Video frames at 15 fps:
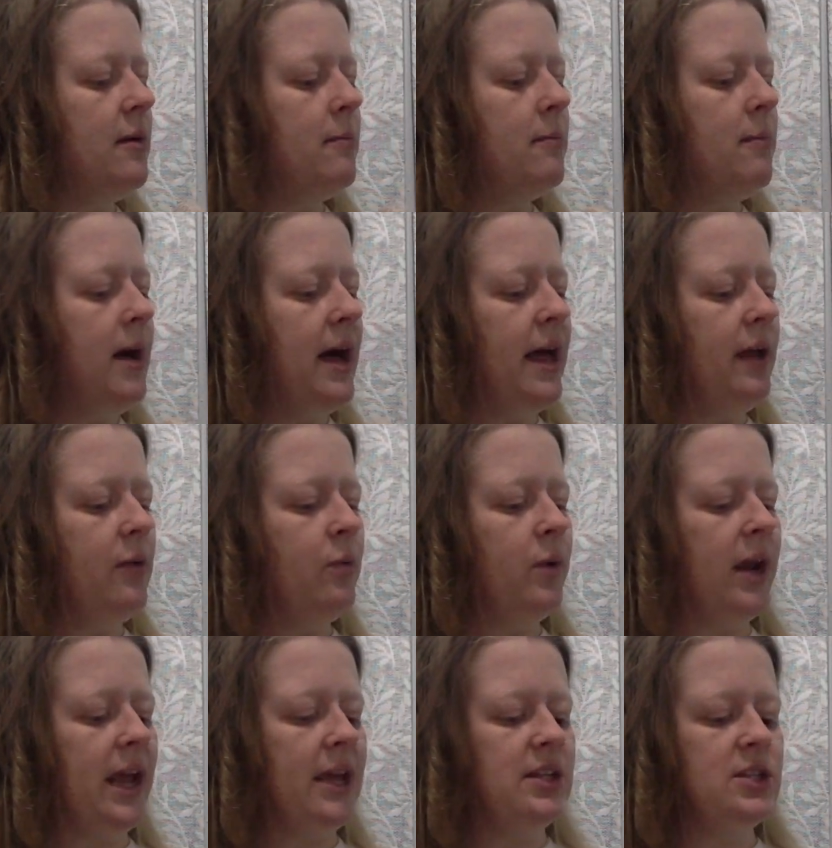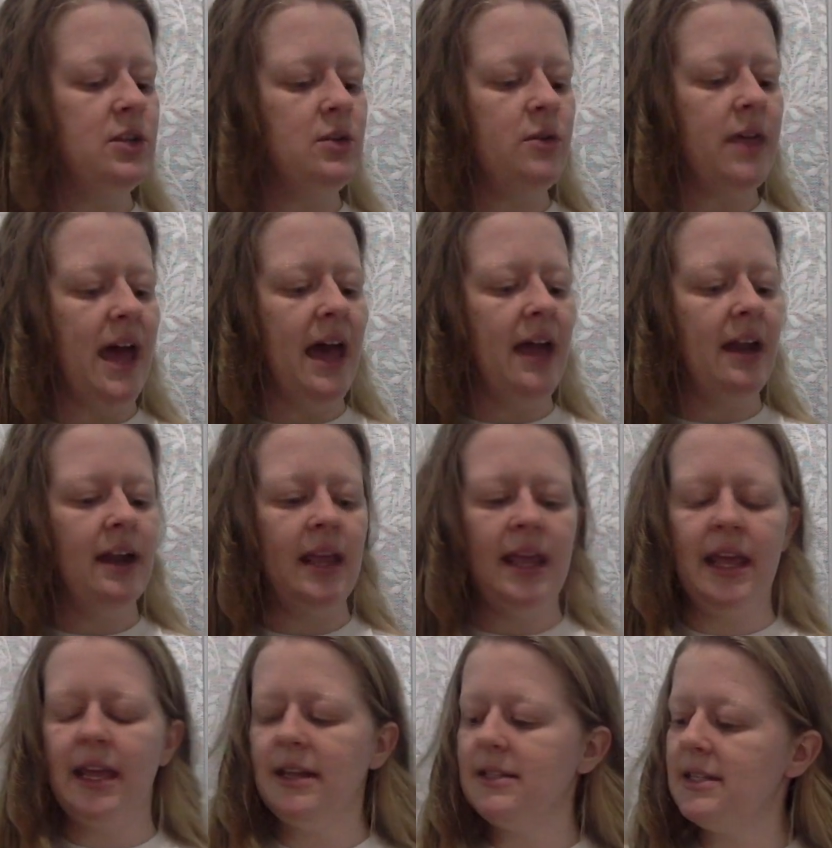But when I do that,
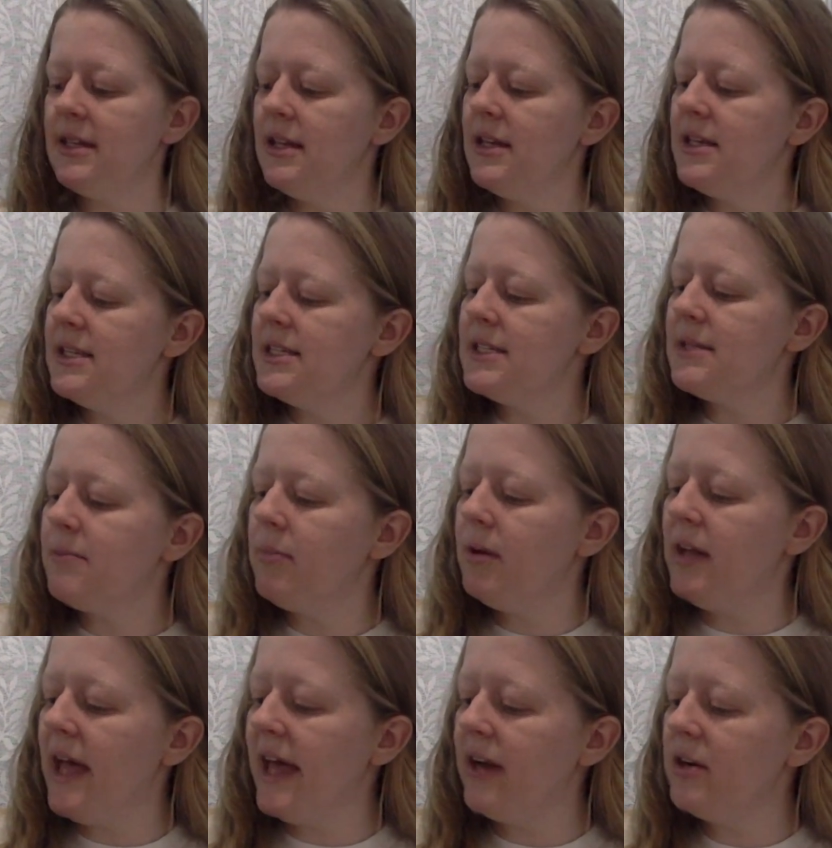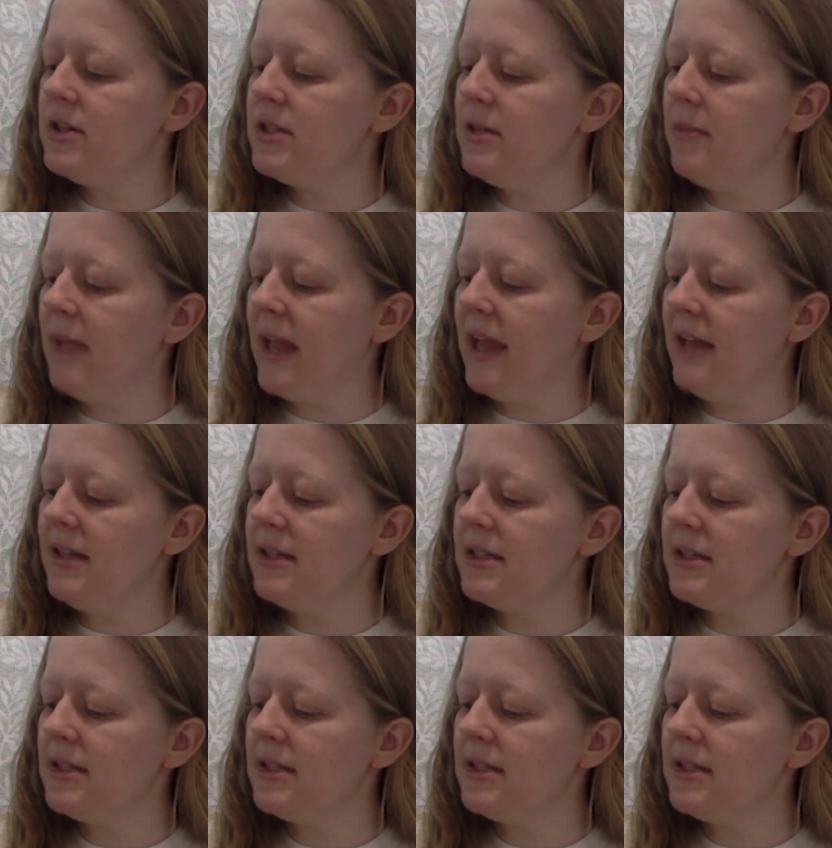it splatters the paint